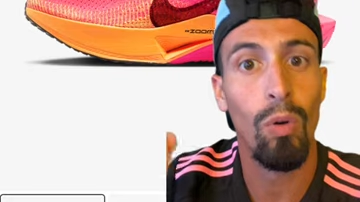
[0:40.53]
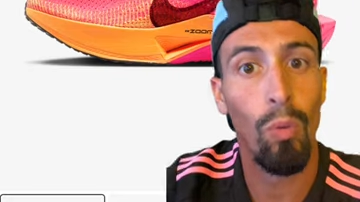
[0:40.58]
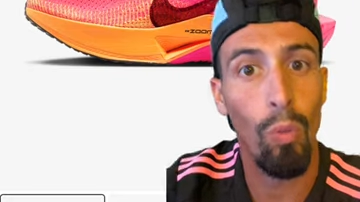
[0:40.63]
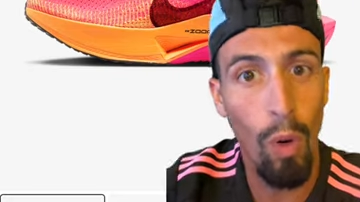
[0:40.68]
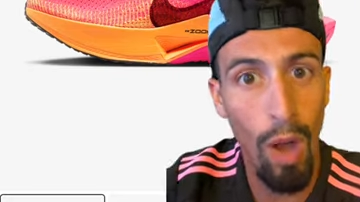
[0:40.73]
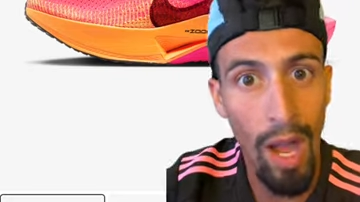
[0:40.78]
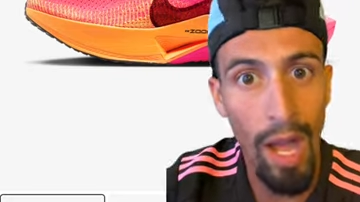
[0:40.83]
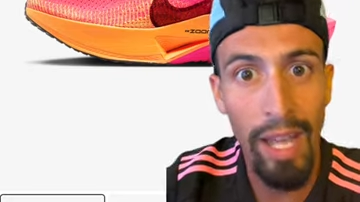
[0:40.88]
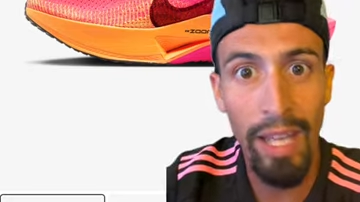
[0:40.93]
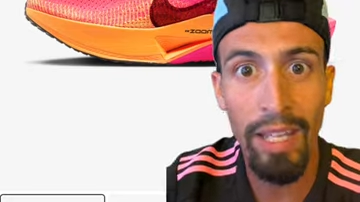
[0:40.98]

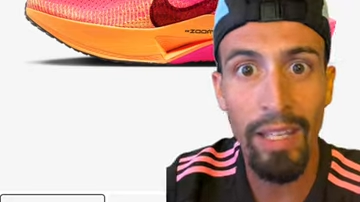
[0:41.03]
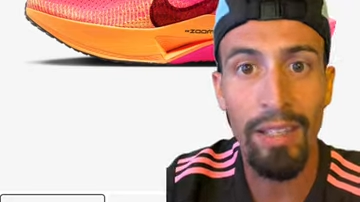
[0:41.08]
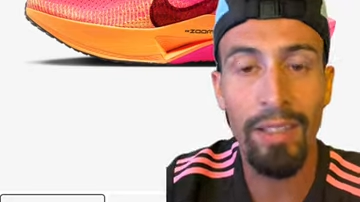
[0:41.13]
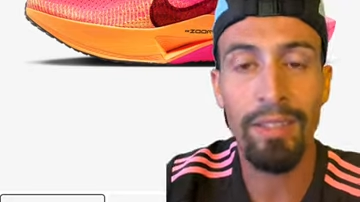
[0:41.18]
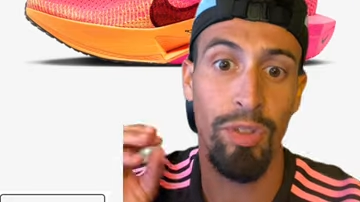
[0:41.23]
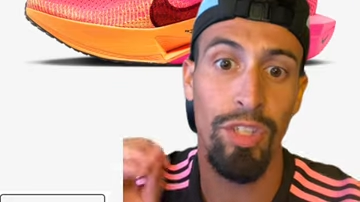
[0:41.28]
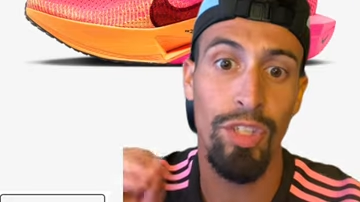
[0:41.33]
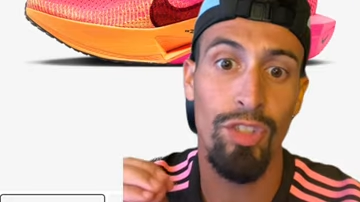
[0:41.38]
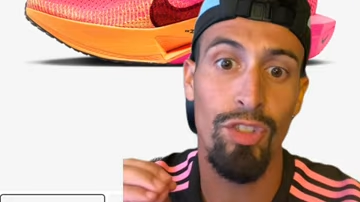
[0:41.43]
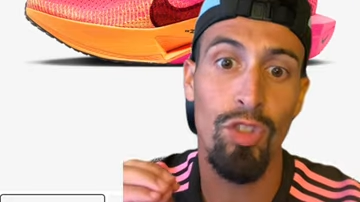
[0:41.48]
Why?
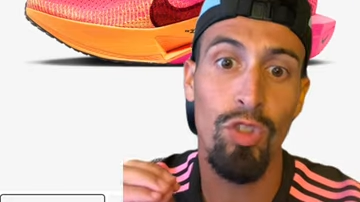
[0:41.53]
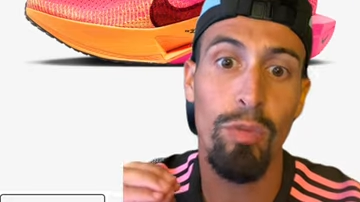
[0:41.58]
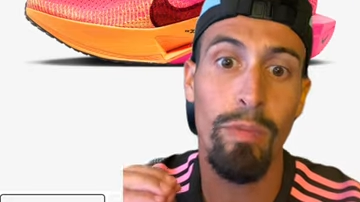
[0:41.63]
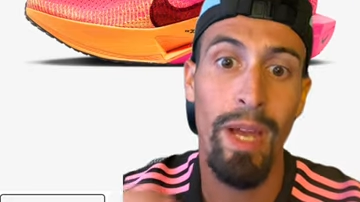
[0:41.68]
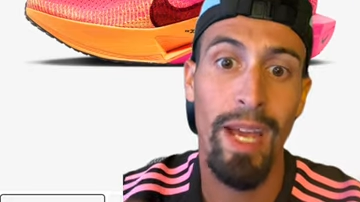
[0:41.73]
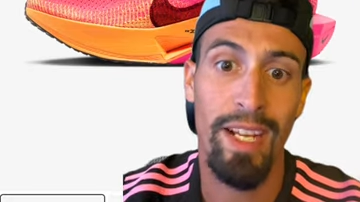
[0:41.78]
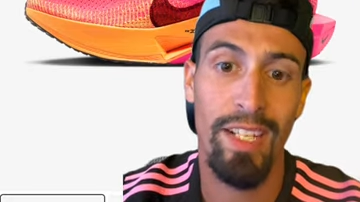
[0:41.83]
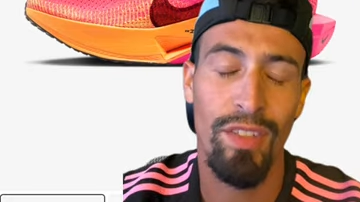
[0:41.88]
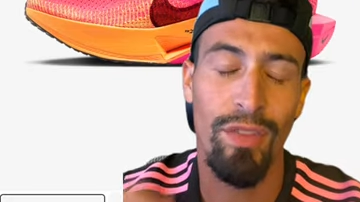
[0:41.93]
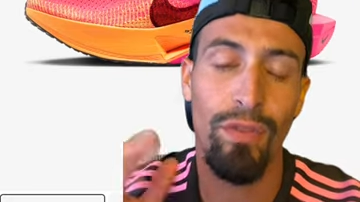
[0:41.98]
The Zoom
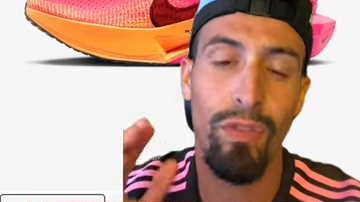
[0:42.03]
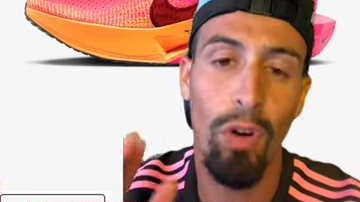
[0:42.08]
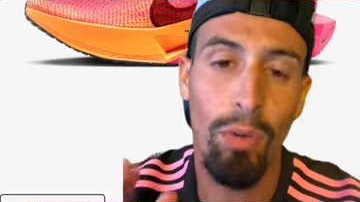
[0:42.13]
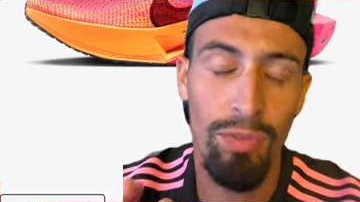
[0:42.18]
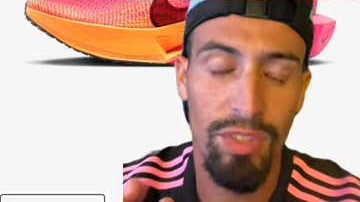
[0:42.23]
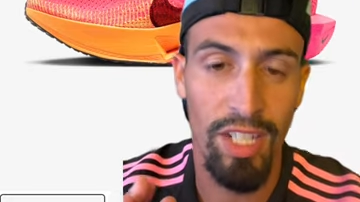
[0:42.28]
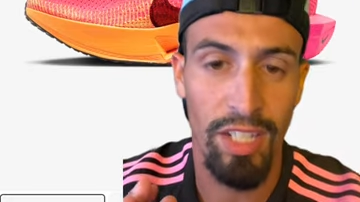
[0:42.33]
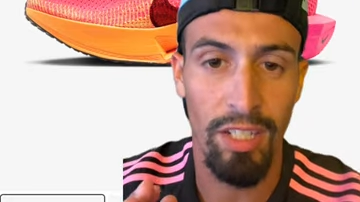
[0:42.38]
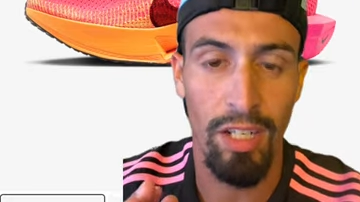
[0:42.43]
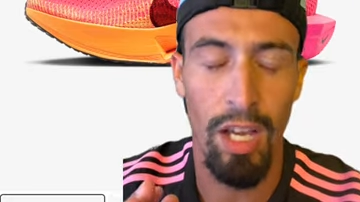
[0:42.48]
X
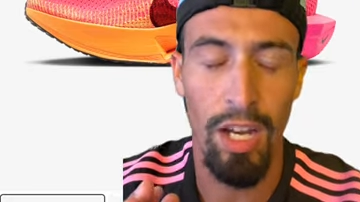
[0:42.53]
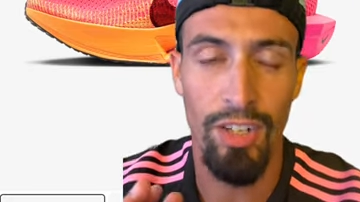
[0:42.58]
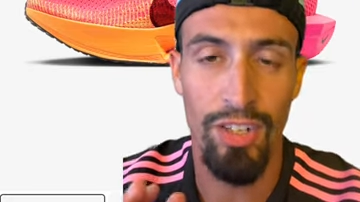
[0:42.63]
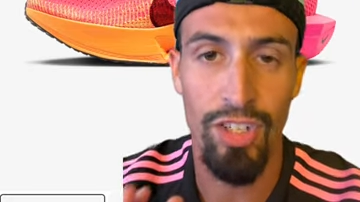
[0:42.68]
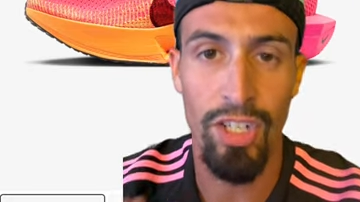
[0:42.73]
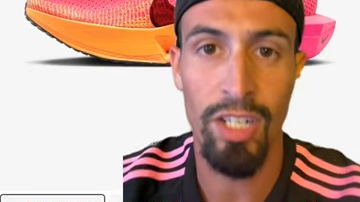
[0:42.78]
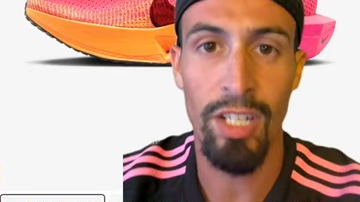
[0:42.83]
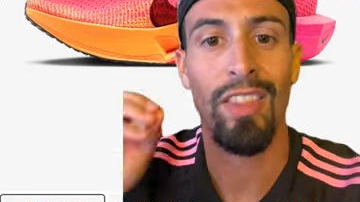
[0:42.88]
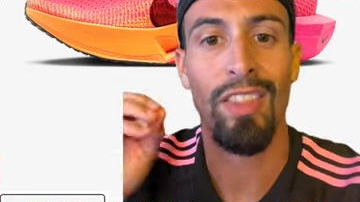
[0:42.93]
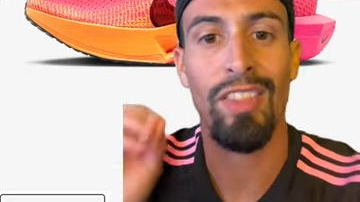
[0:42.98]
foam
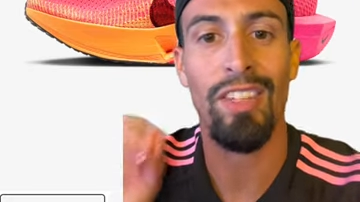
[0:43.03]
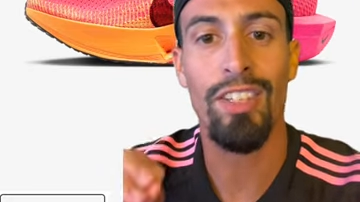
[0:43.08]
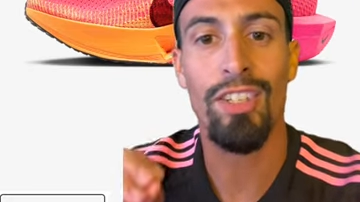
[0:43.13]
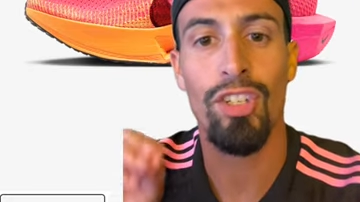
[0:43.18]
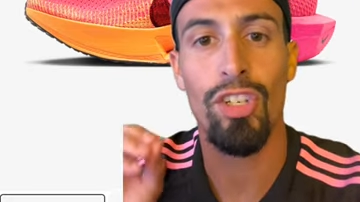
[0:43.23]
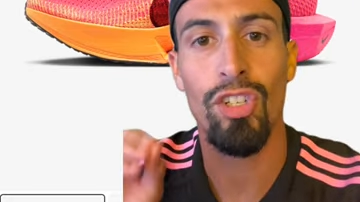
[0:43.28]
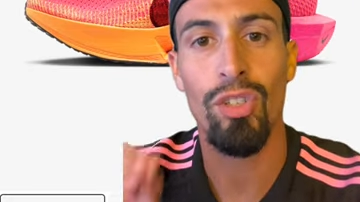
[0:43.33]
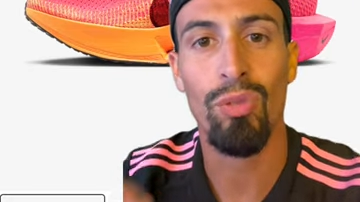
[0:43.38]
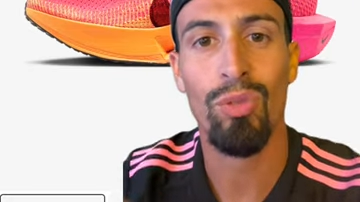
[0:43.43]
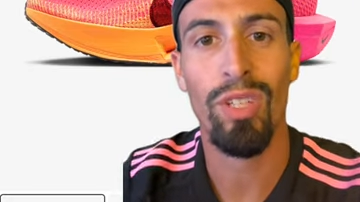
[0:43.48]
technology. This
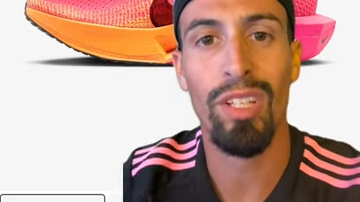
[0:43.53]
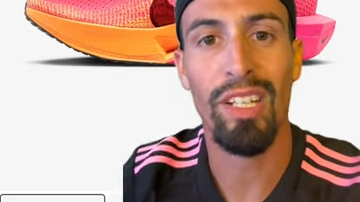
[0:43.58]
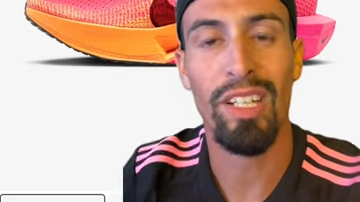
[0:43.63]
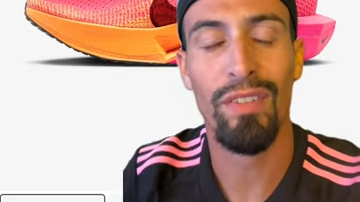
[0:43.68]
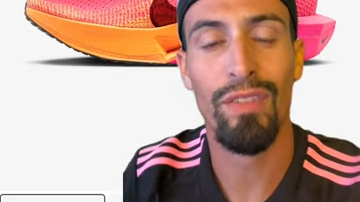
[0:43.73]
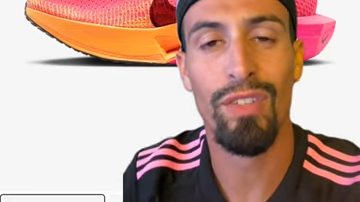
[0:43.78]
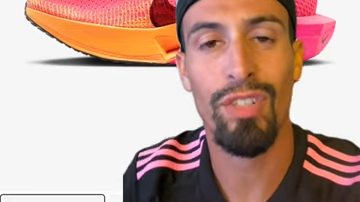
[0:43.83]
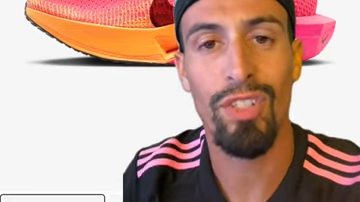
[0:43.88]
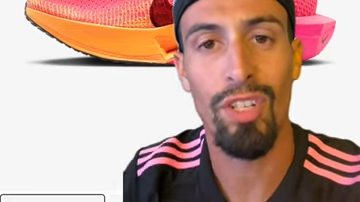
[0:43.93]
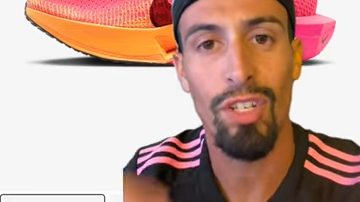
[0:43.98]
shoe
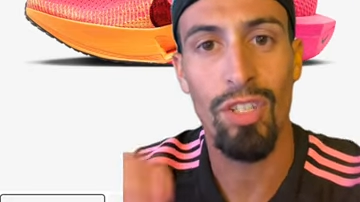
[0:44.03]
delivers